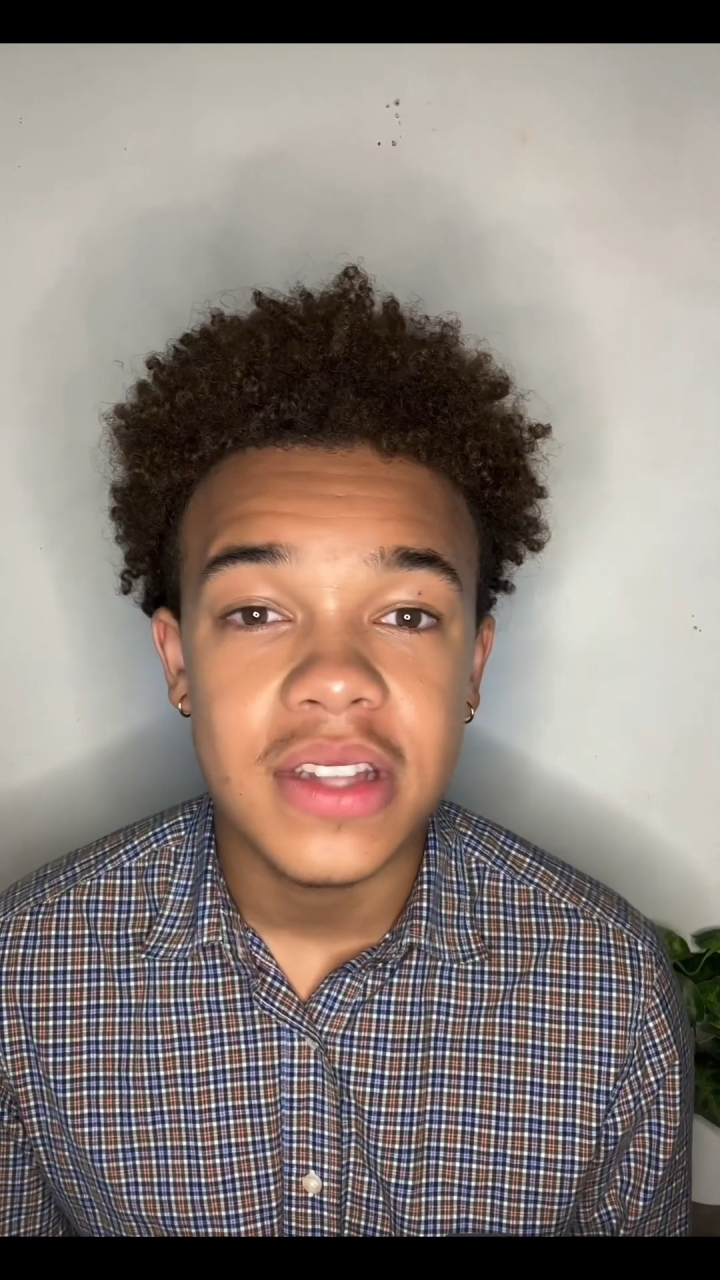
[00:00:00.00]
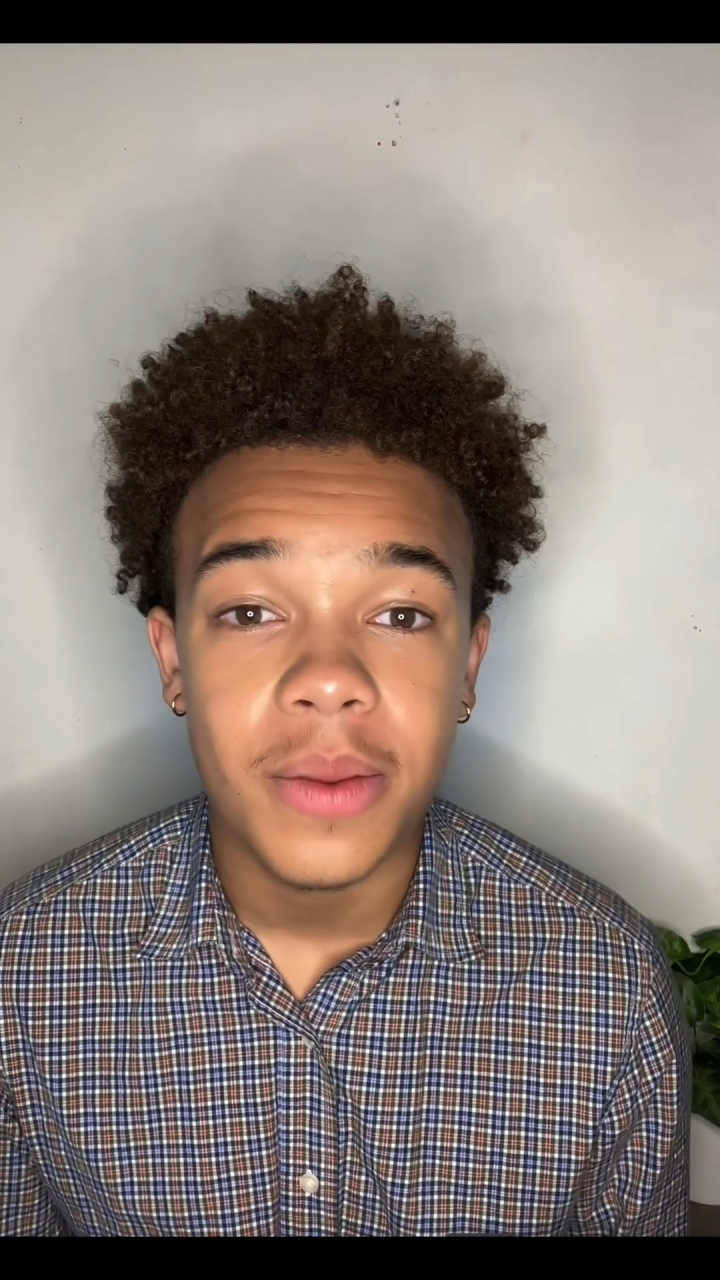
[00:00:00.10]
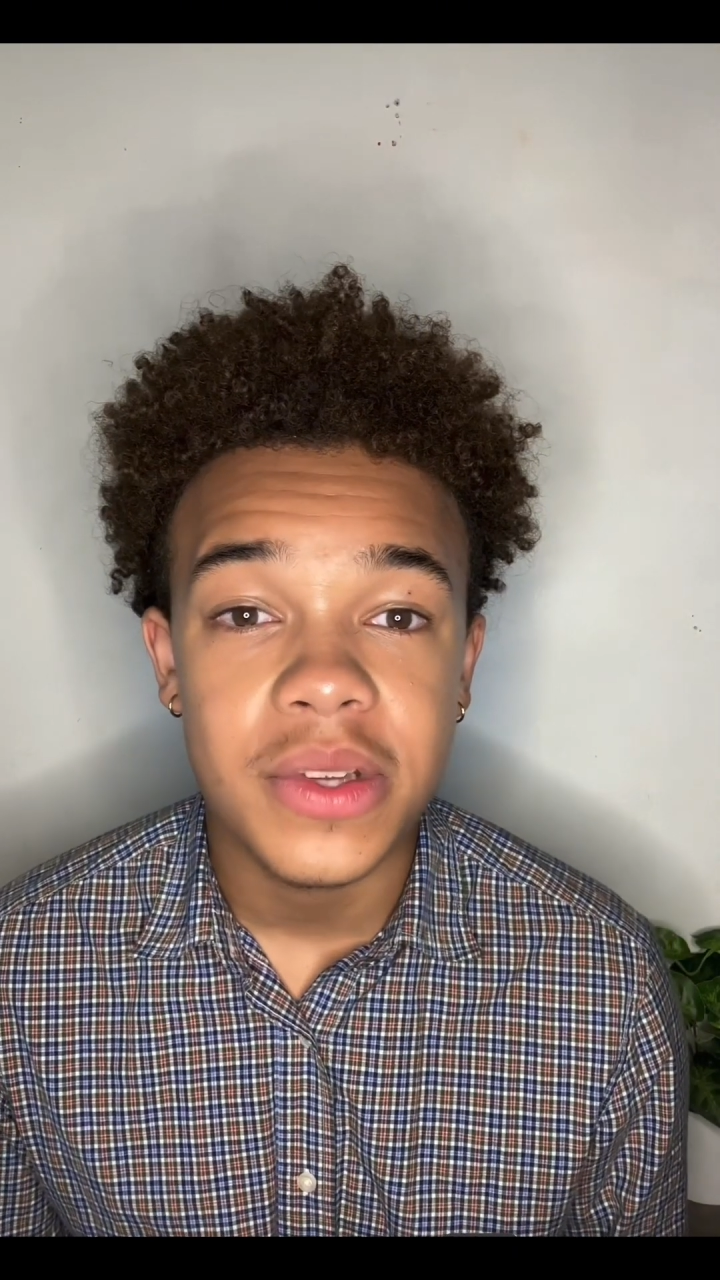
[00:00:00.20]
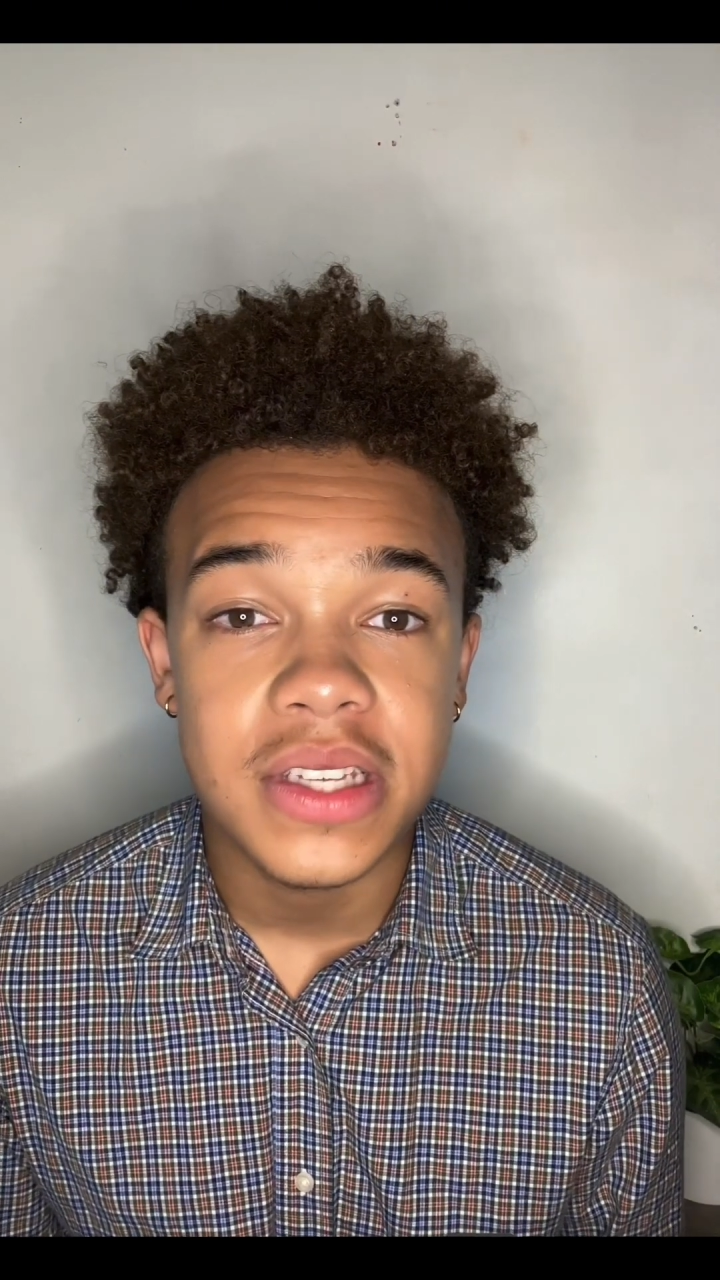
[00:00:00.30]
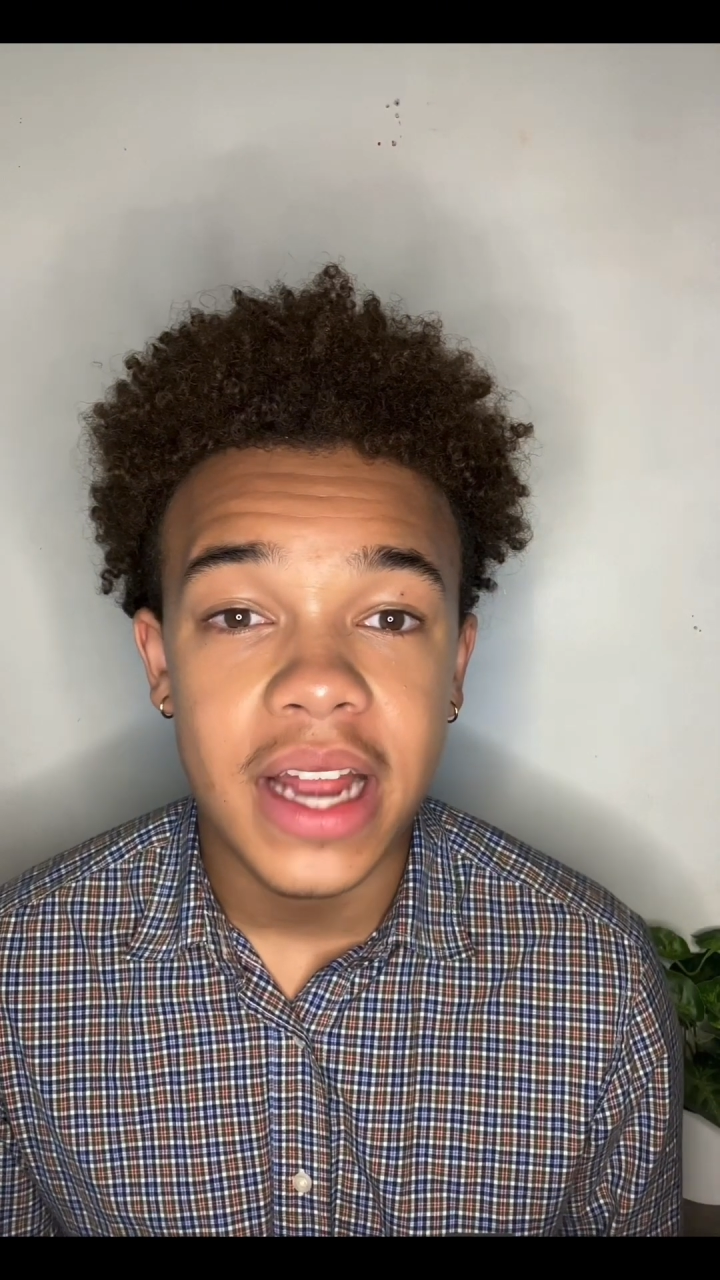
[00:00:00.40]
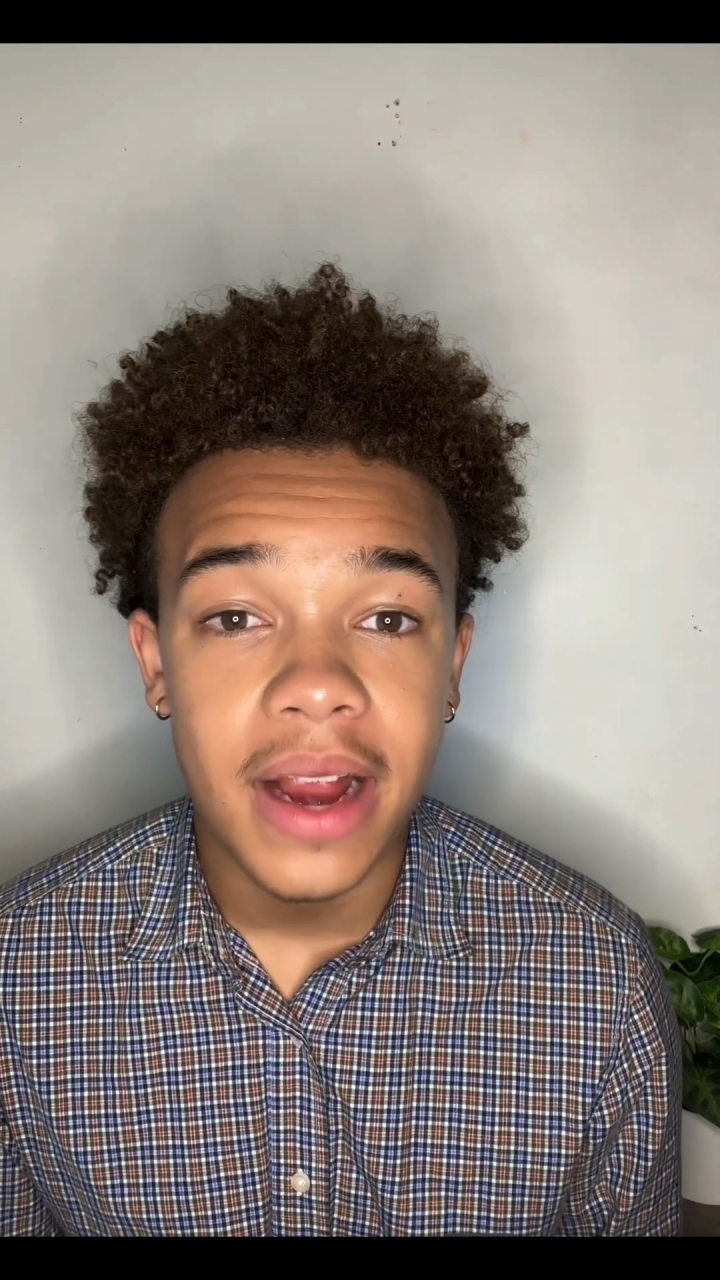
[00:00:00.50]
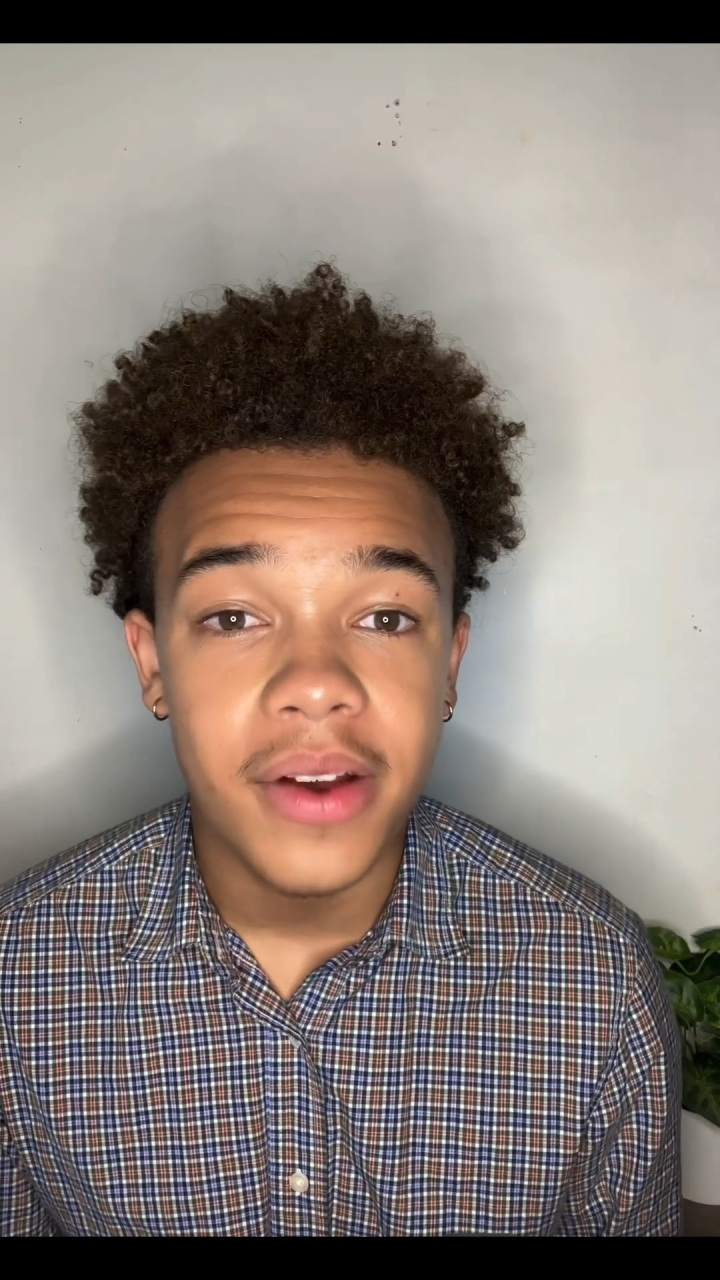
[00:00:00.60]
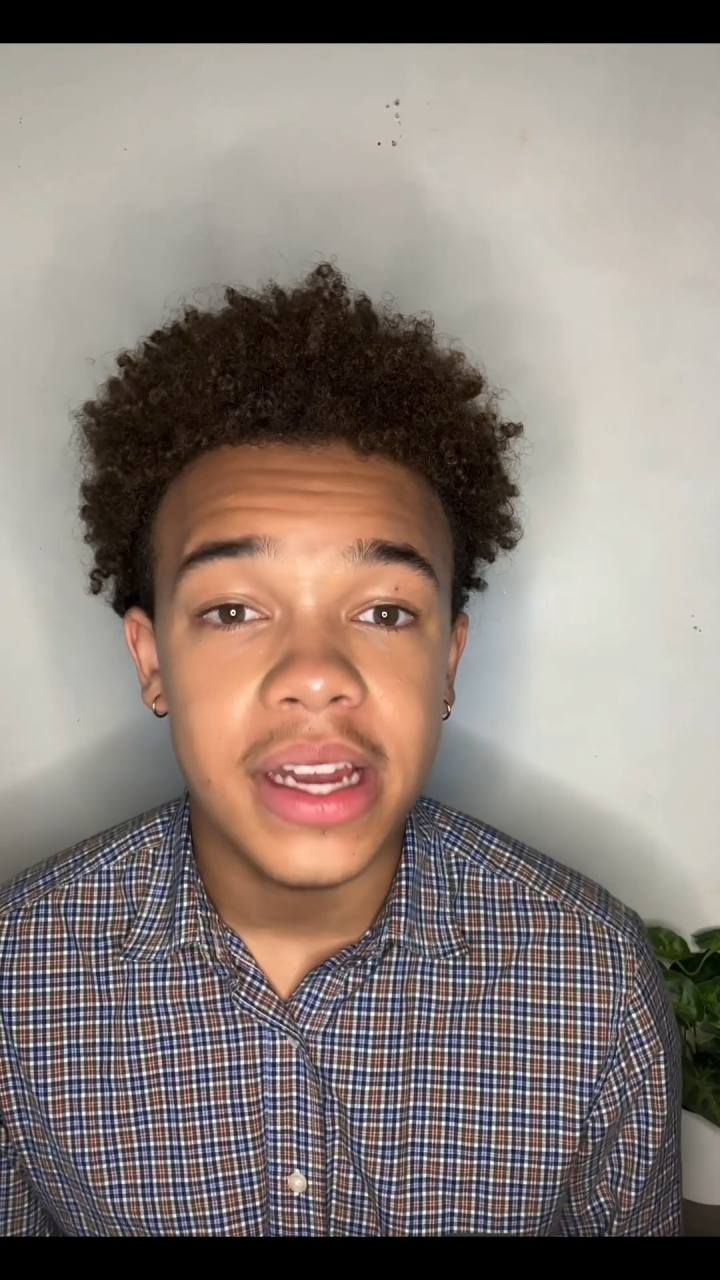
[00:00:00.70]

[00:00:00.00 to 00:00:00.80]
there was an area